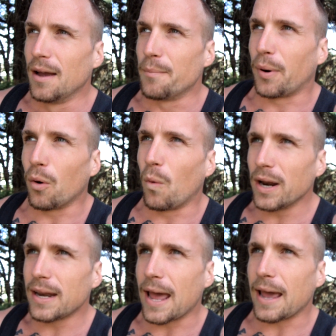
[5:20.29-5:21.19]
But
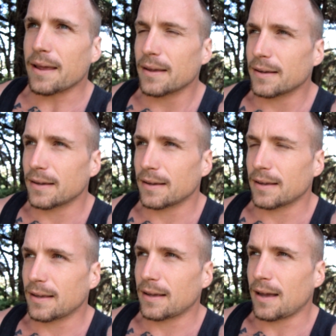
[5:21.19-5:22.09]
one day
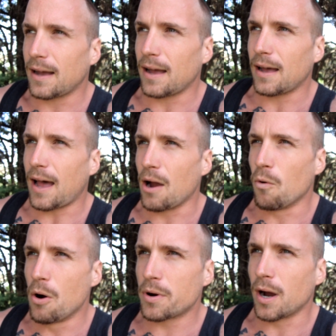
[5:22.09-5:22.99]
I
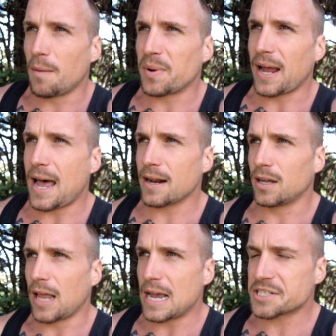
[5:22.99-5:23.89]
woke up and I had
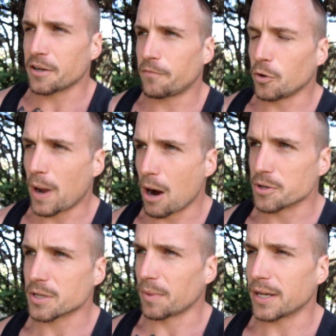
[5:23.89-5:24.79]
class in a few
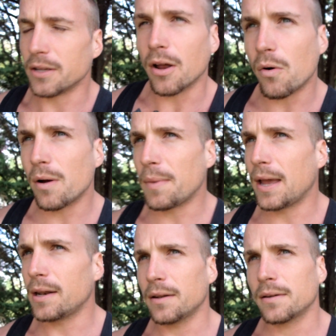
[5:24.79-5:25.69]
hours. I'm like, you know what,
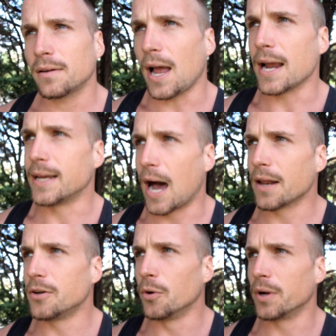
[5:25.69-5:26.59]
man, I
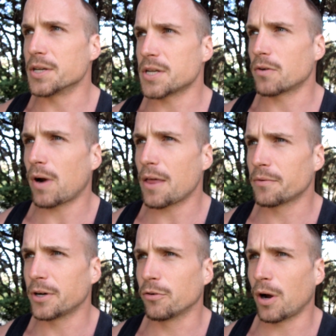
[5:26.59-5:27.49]
gotta do it, because I'd rather
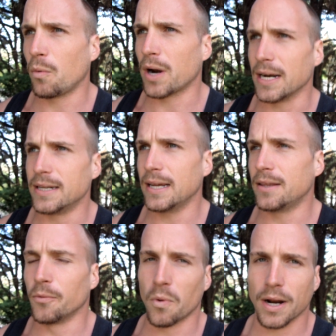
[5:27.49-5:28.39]
regret what I did
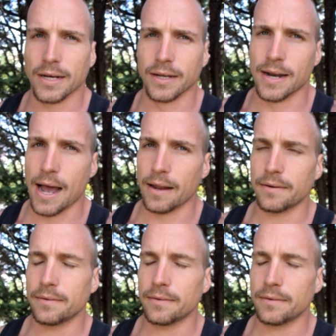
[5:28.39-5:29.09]
than what I did not.